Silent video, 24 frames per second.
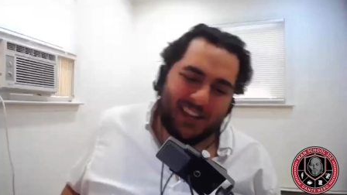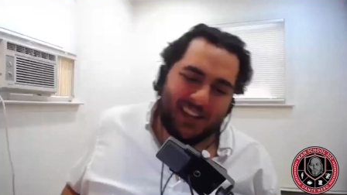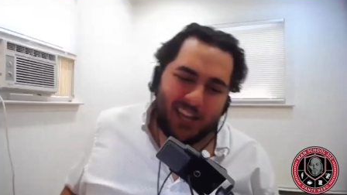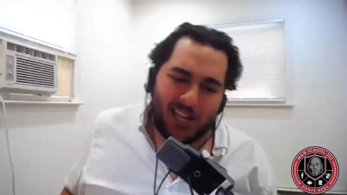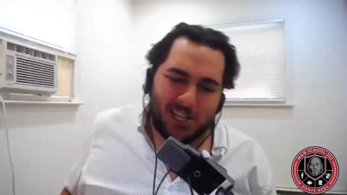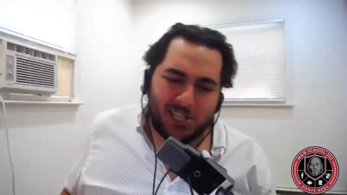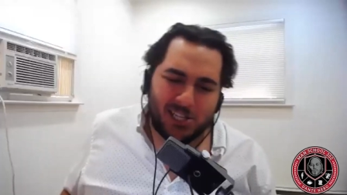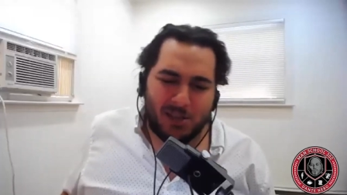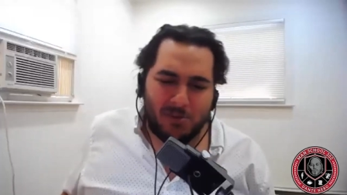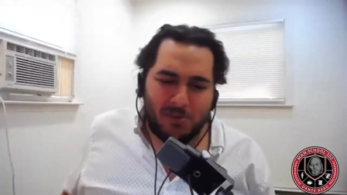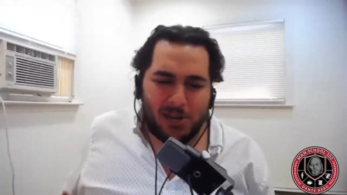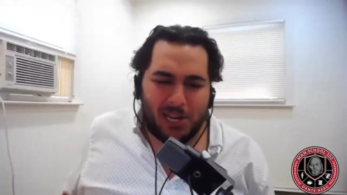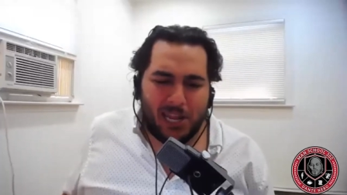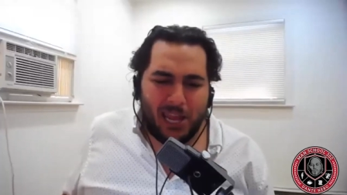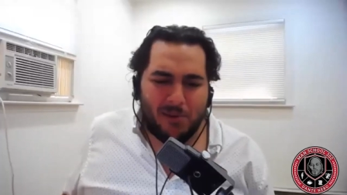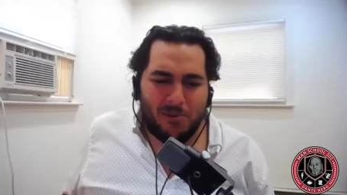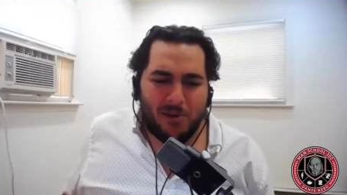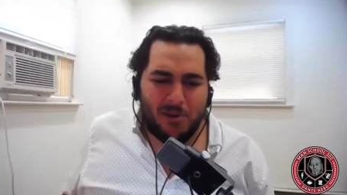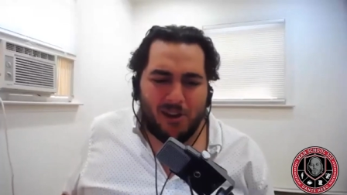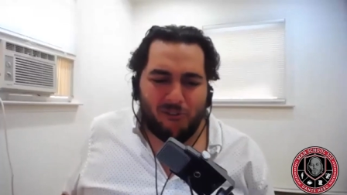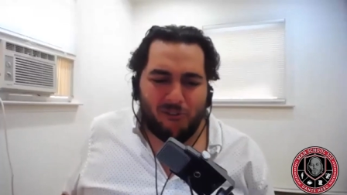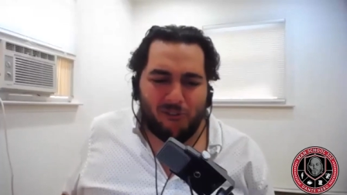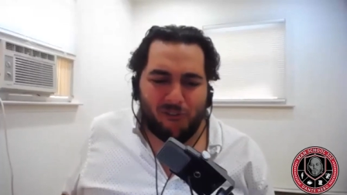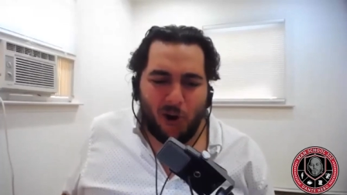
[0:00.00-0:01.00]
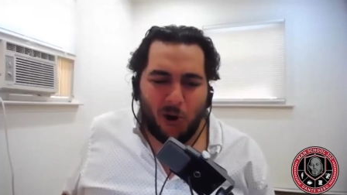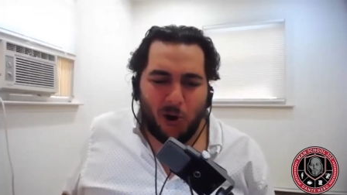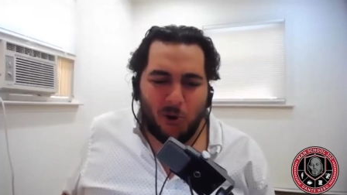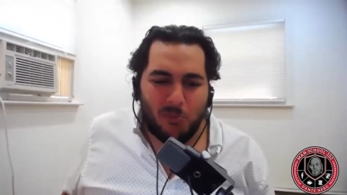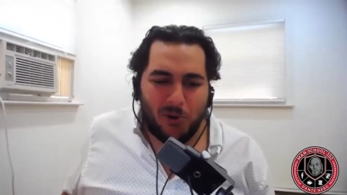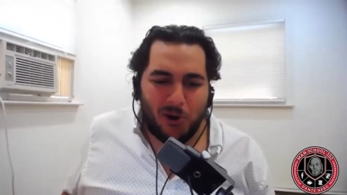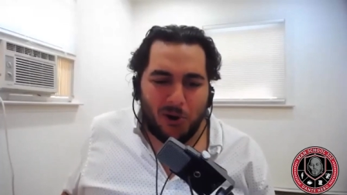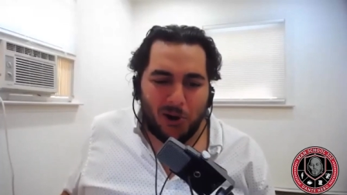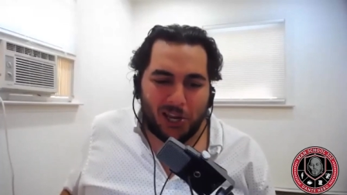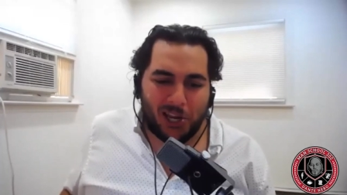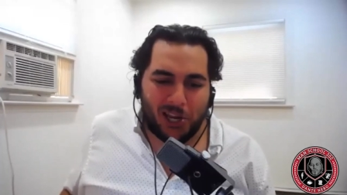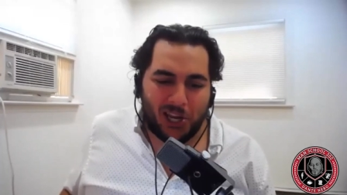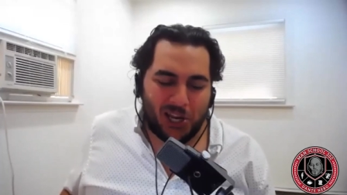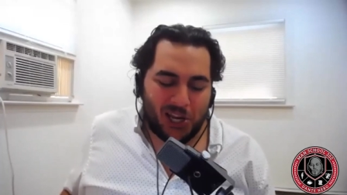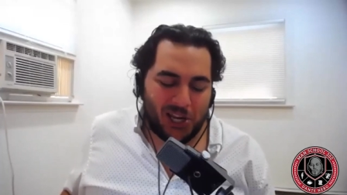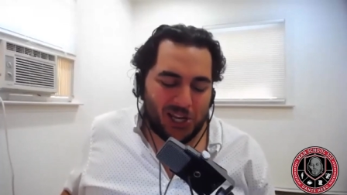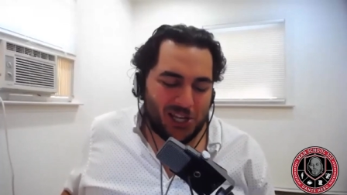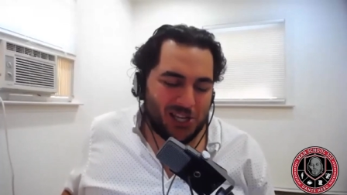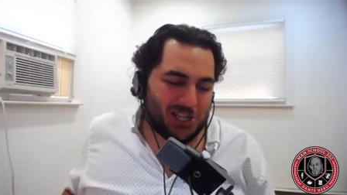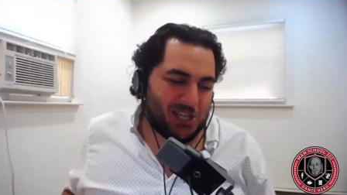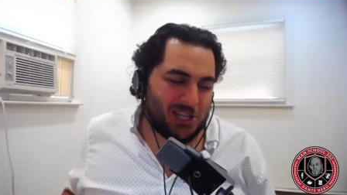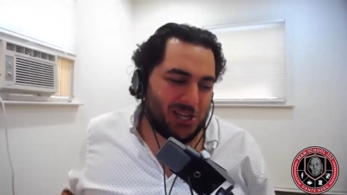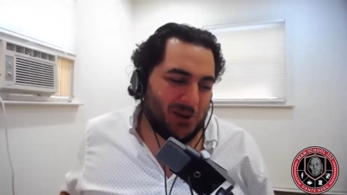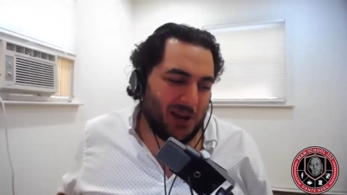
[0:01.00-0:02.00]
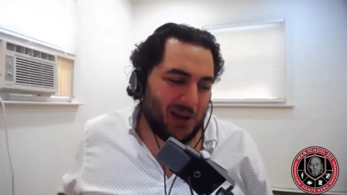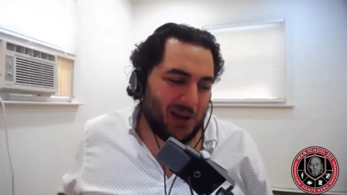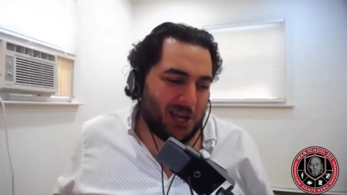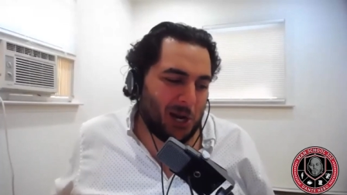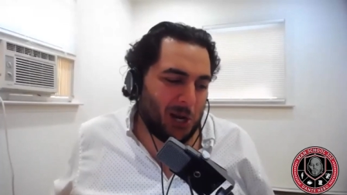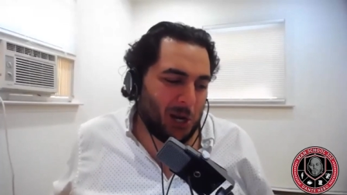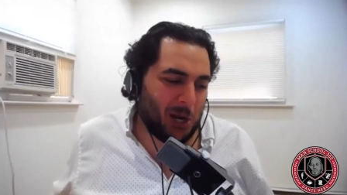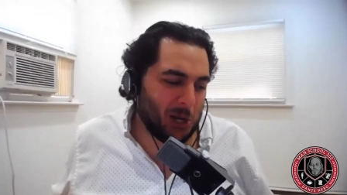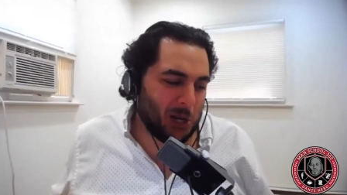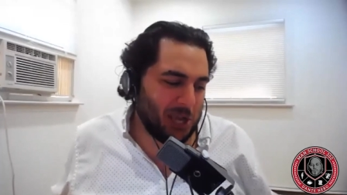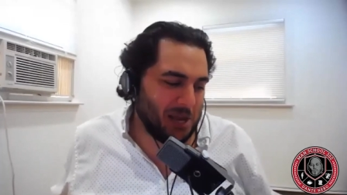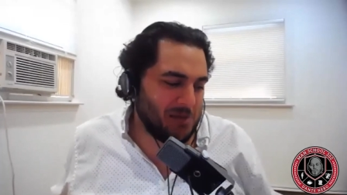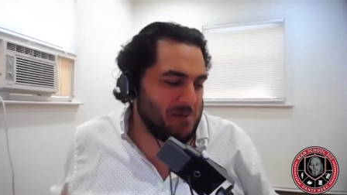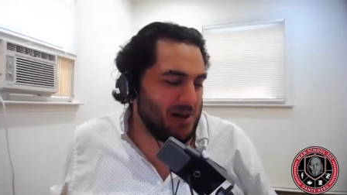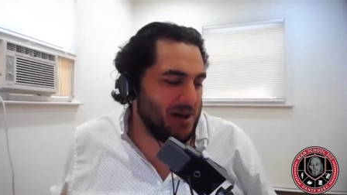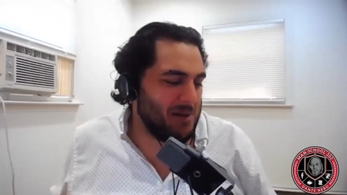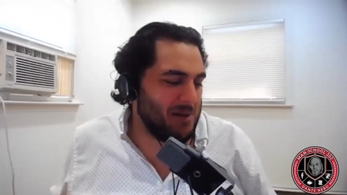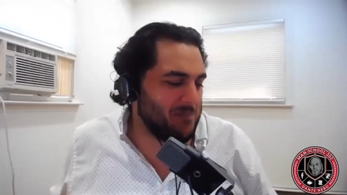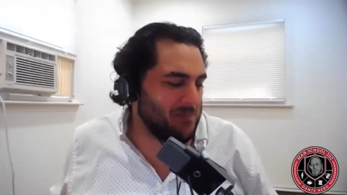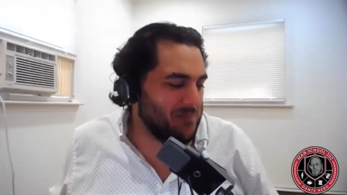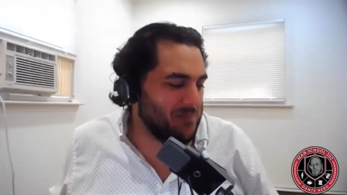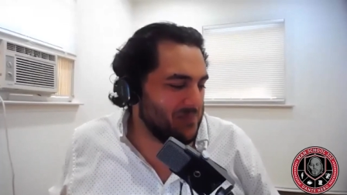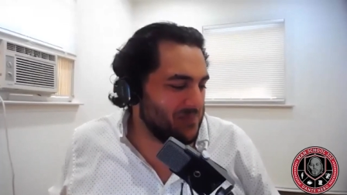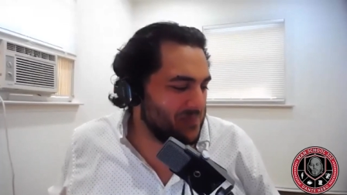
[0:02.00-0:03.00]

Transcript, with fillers: I think somebody gave me a phone book so I could look him up.